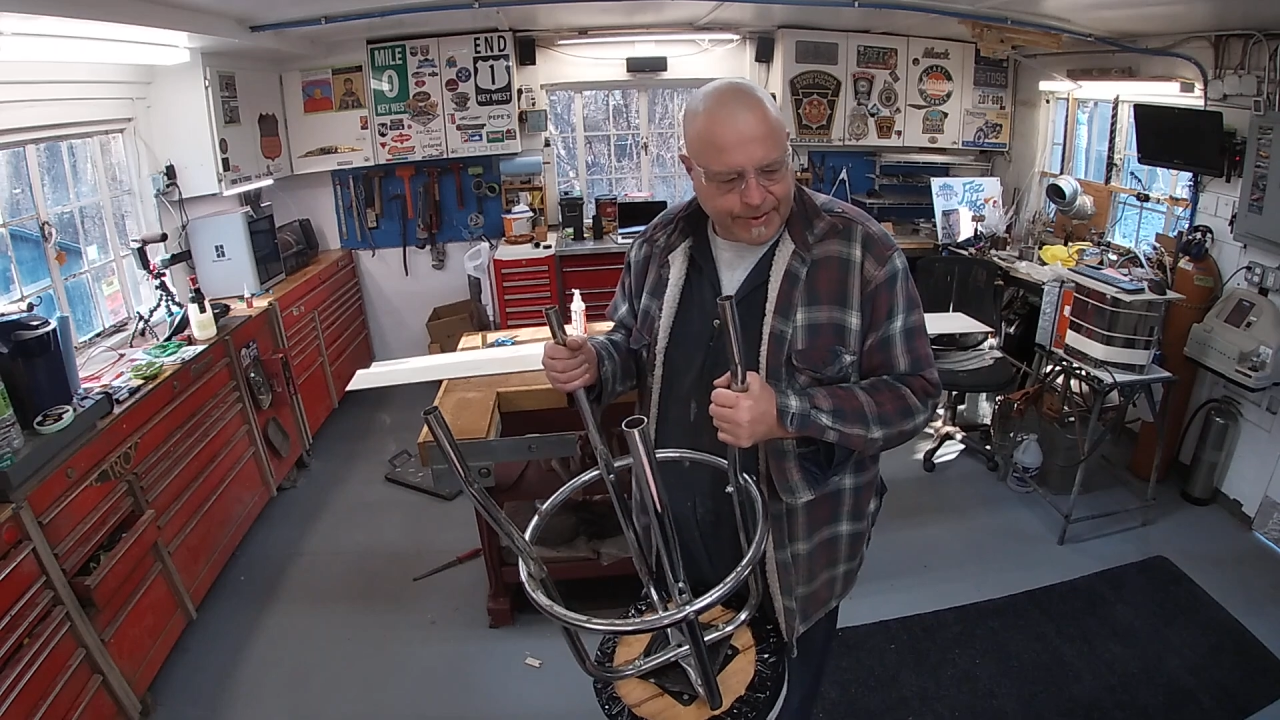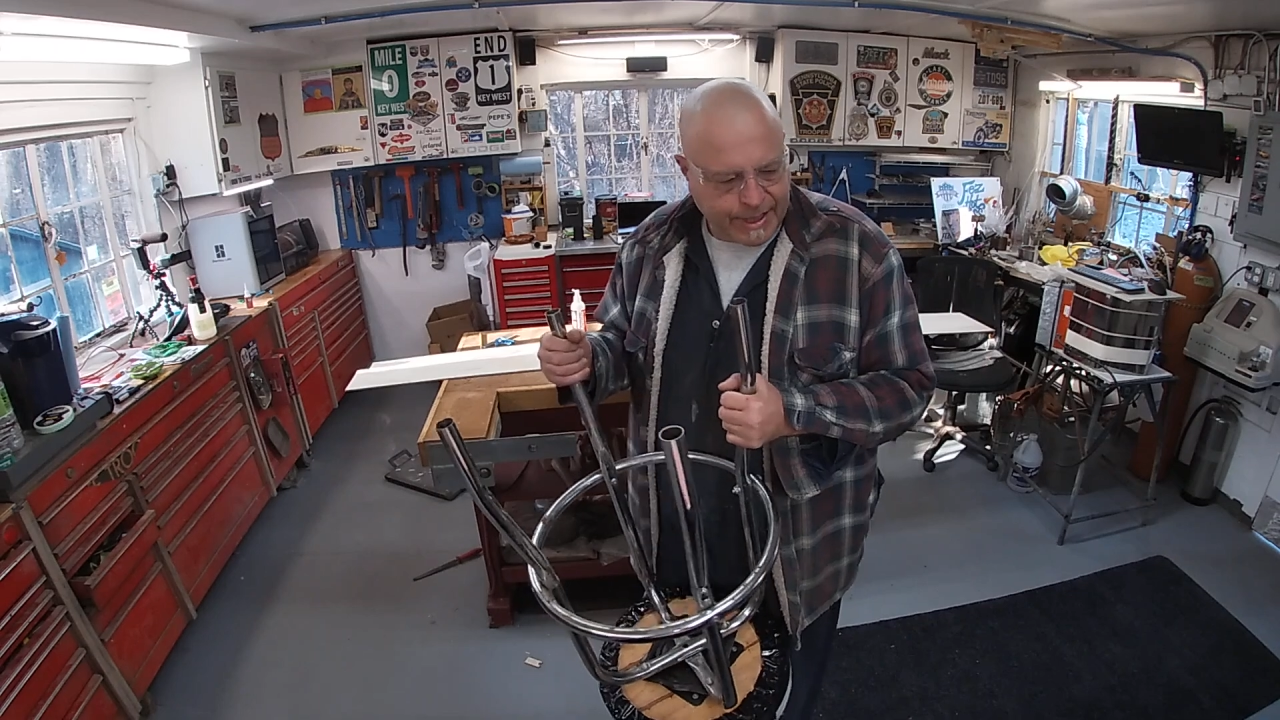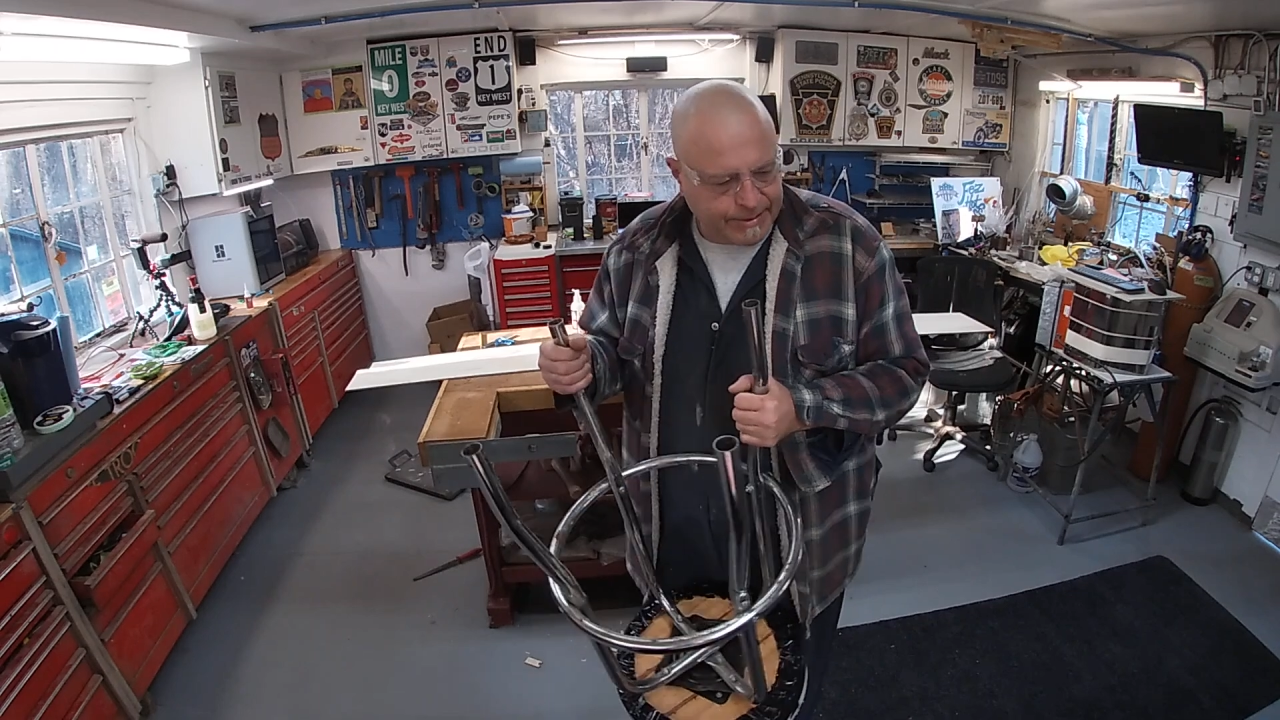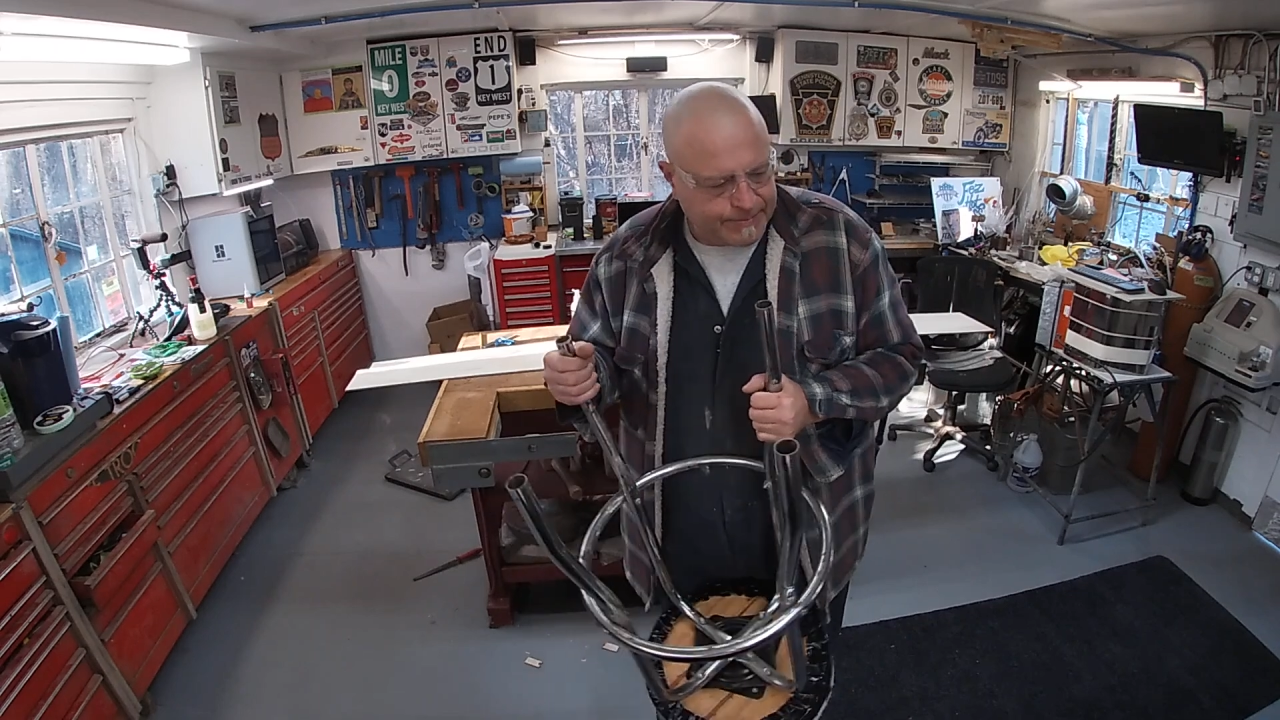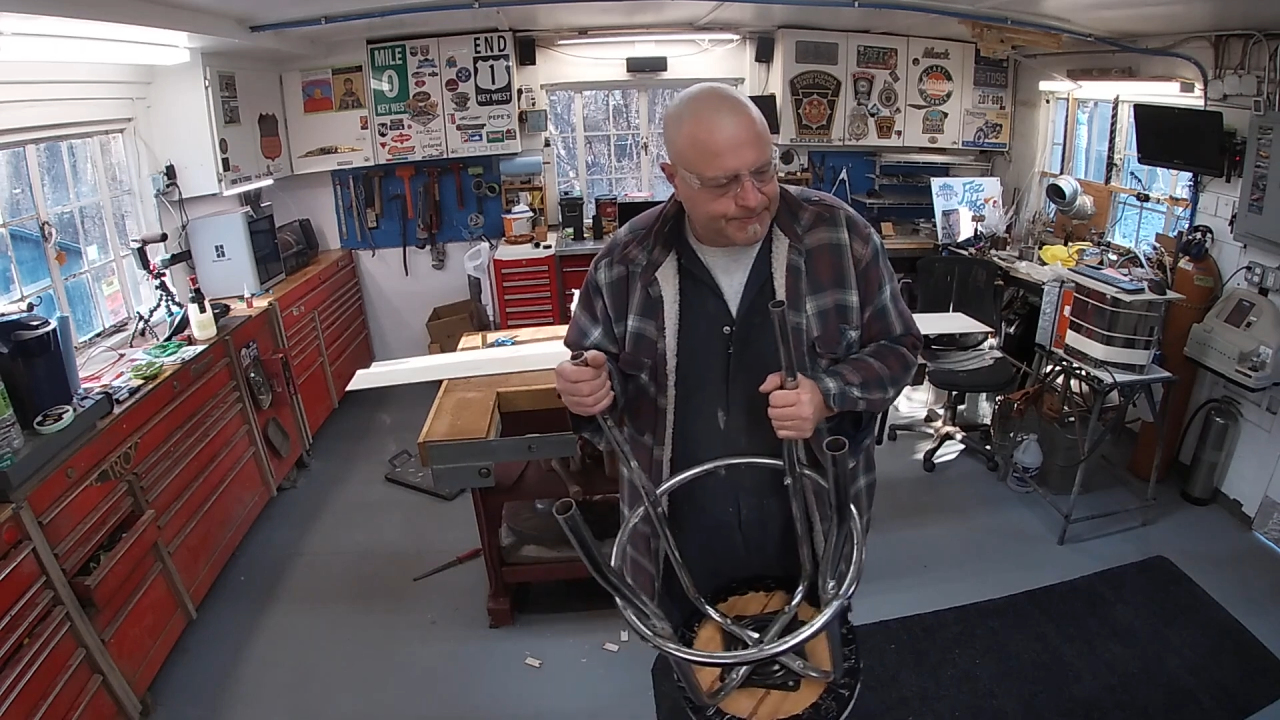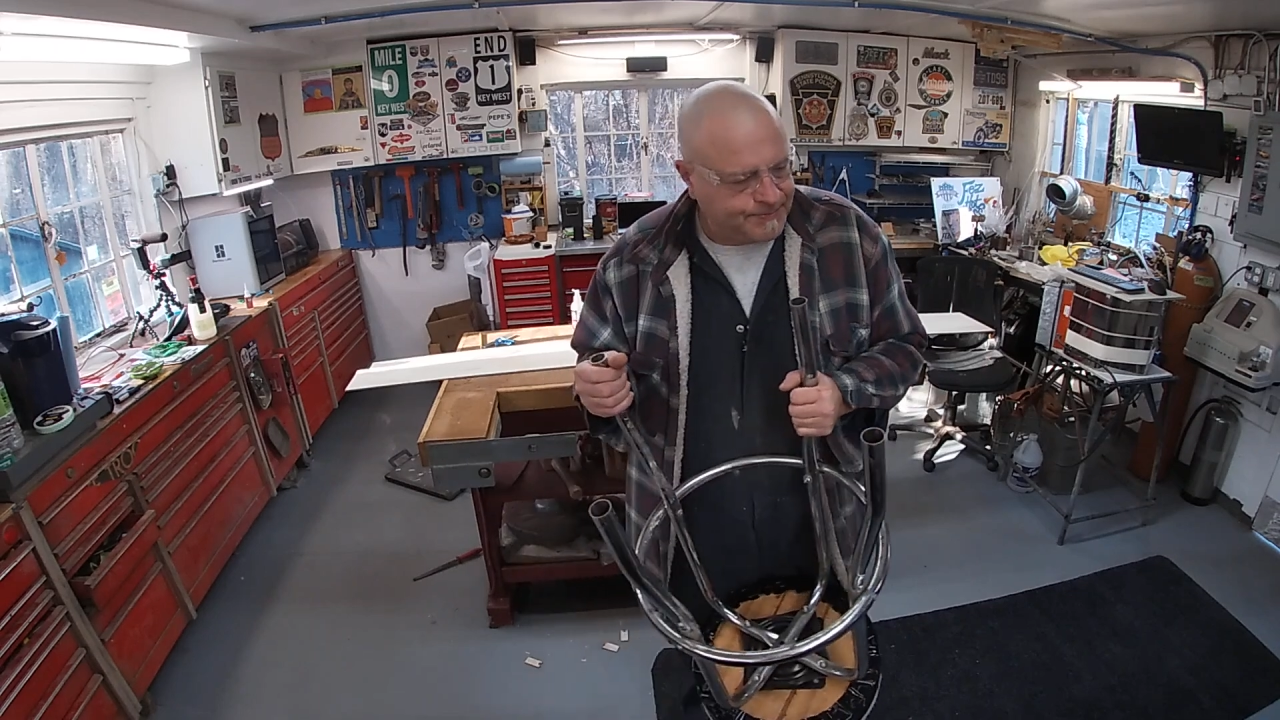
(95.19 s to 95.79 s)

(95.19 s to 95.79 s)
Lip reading: right?